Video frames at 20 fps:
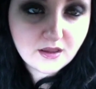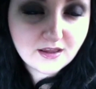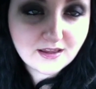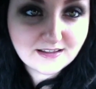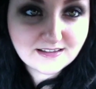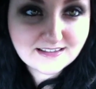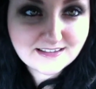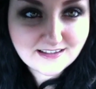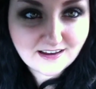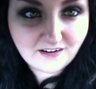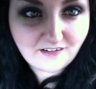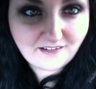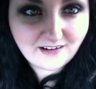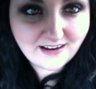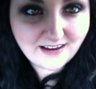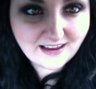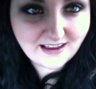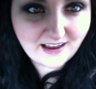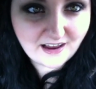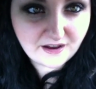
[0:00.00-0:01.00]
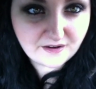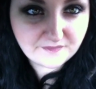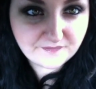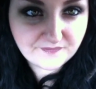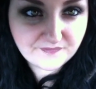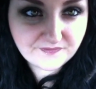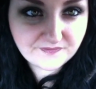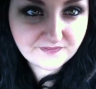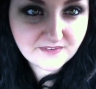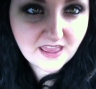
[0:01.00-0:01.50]
And so
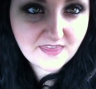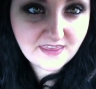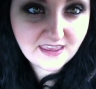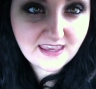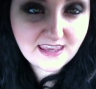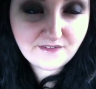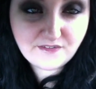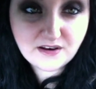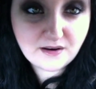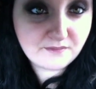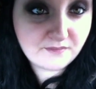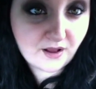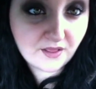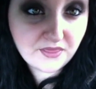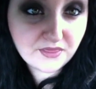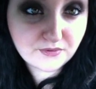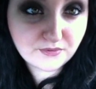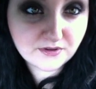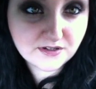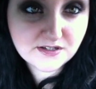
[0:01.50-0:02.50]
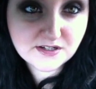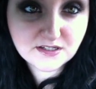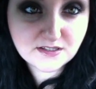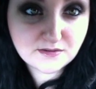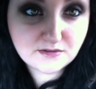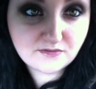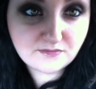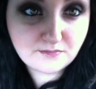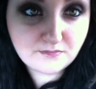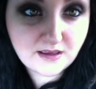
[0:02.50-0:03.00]
I think even a month would
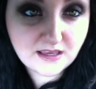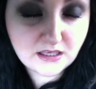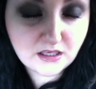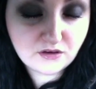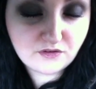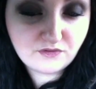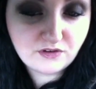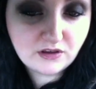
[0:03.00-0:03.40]
just make you